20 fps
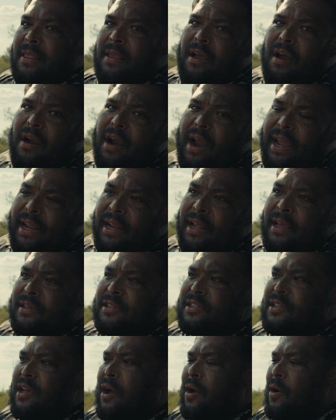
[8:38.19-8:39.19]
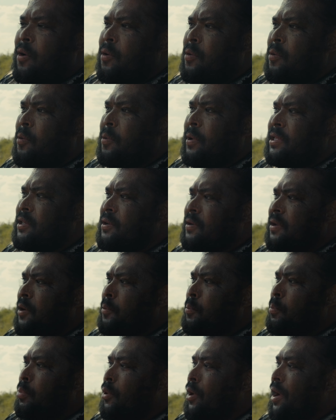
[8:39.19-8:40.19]
All right, so we took a
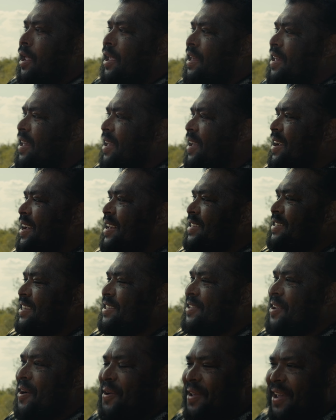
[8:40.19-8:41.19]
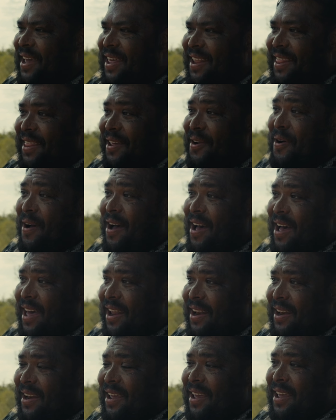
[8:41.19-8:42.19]
break because it's starting to get a little
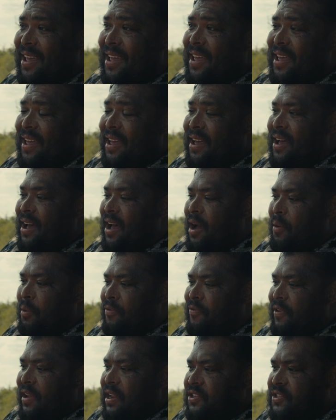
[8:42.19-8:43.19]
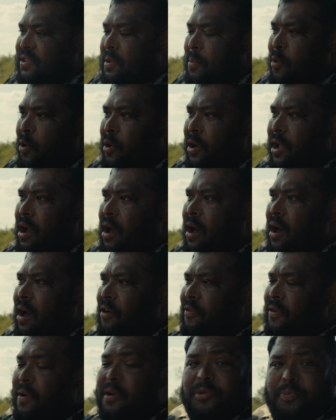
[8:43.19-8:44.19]
hot. Uh, we finished the morning
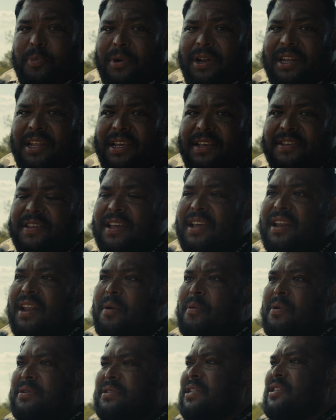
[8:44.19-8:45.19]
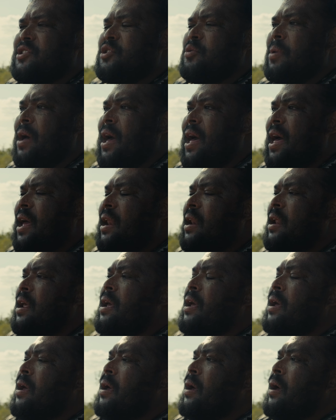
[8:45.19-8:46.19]
off. It was pretty decent. It wasn't too bad.
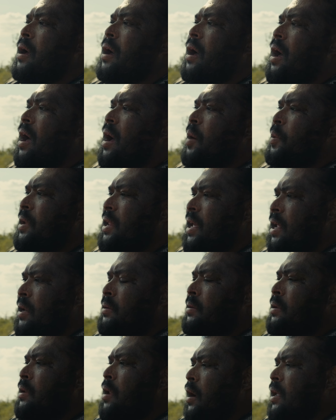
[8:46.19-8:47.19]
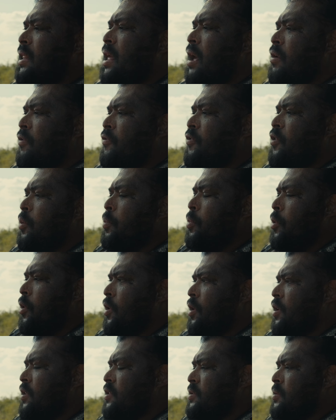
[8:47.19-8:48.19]
Uh, we did knock down a few
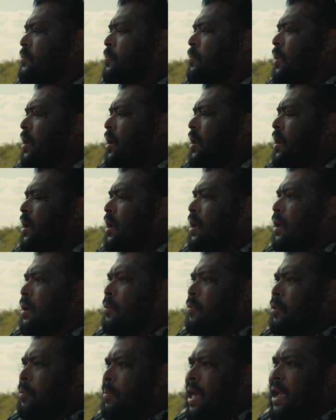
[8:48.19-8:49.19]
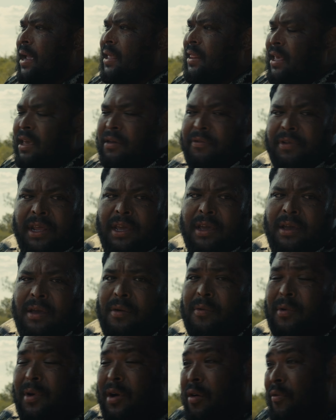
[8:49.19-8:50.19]
birds, but uh, we're back in the
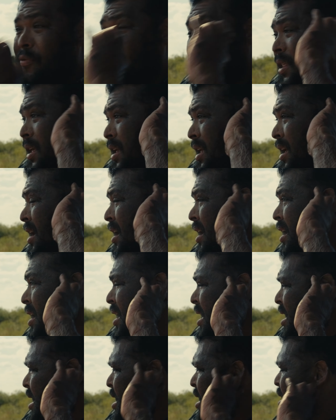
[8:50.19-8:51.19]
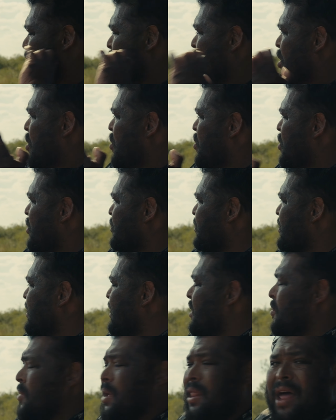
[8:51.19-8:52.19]
evening. We're hopefully, uh, we'll see
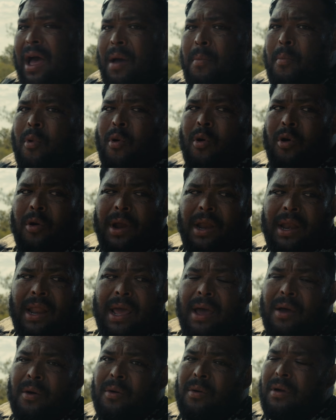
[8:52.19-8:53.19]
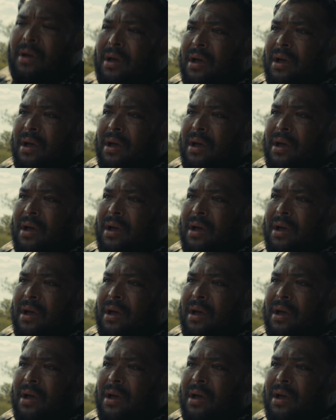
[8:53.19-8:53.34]
them a lot more right now.